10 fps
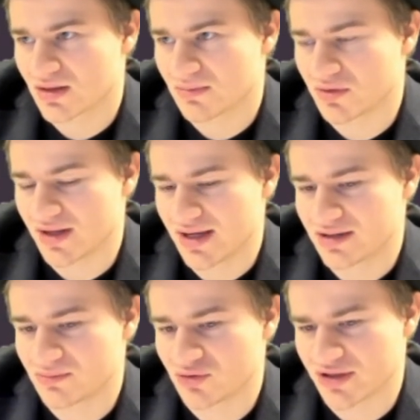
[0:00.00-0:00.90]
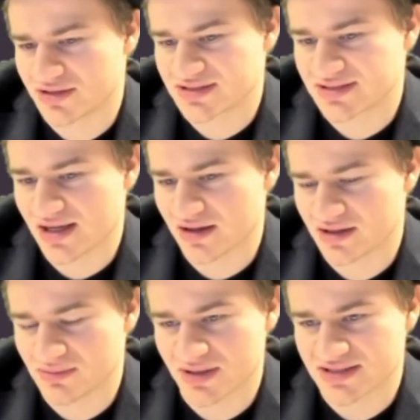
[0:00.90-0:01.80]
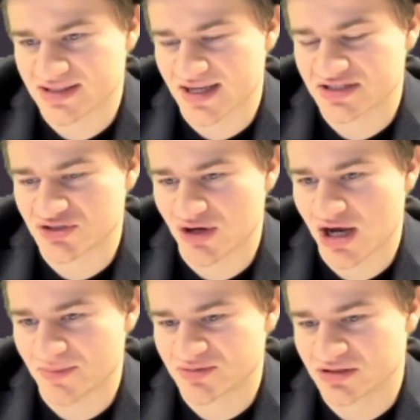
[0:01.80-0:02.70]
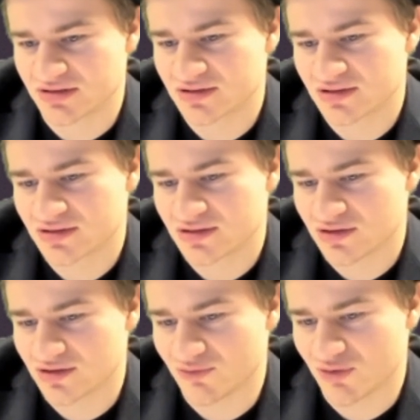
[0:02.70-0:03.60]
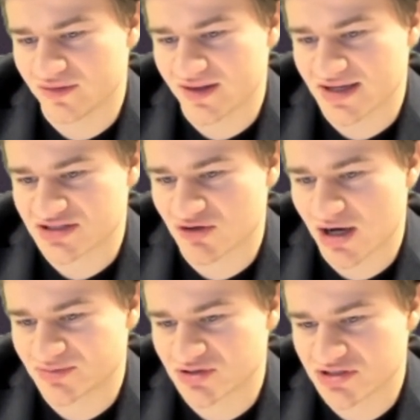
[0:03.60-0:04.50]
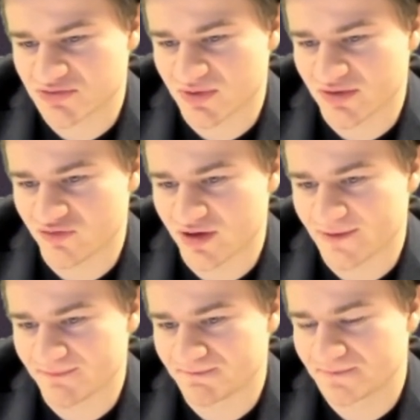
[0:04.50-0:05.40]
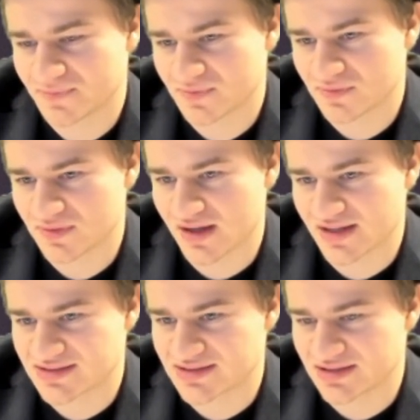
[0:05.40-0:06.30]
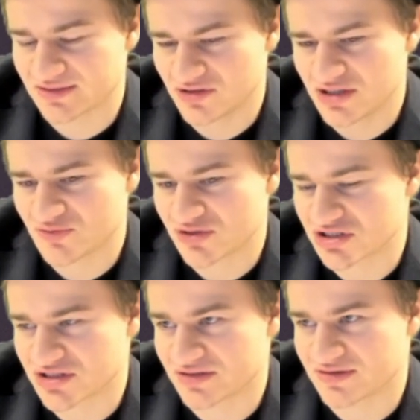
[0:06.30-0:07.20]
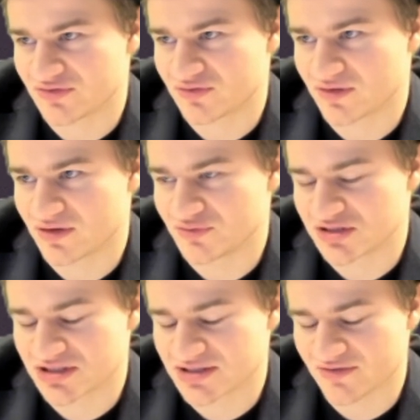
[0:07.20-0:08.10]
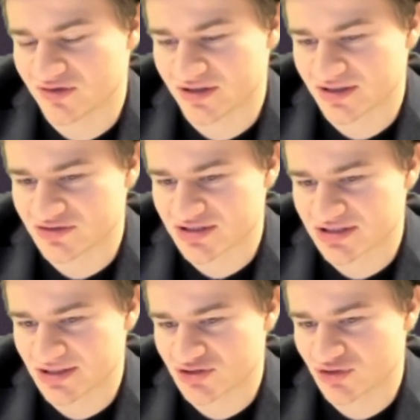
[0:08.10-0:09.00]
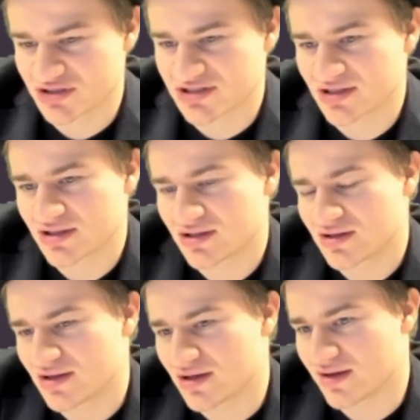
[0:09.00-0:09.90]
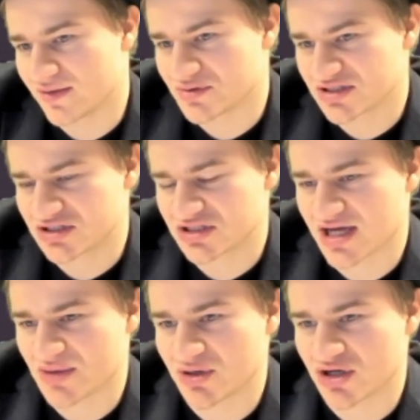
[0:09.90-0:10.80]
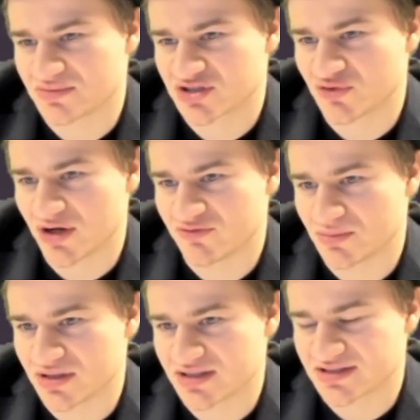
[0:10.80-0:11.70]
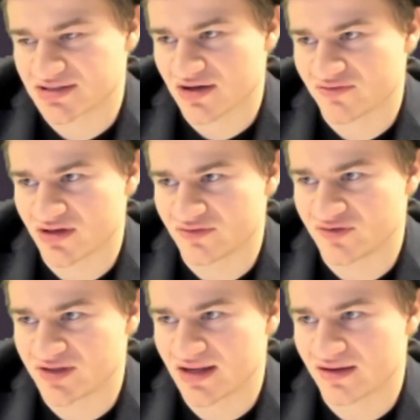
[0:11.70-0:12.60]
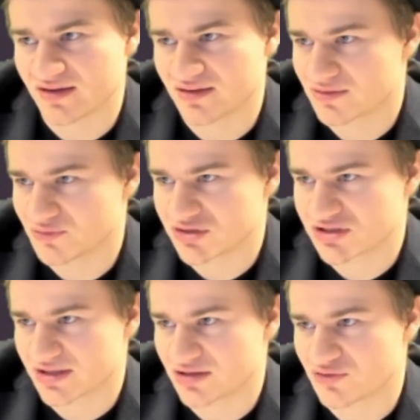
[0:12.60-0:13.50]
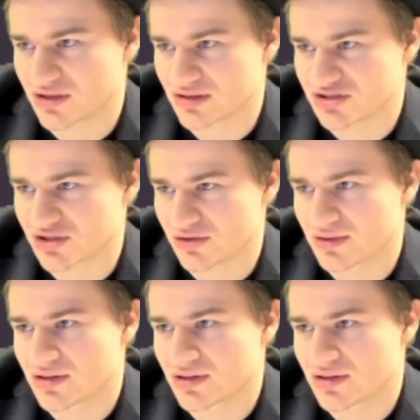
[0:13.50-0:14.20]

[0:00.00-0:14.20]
But Nakamura instead, he plays the extra option, or one of the extra options with knight c3, which is a very interesting choice. The position now becomes quite reminiscent of a Vienna, which I can quickly show.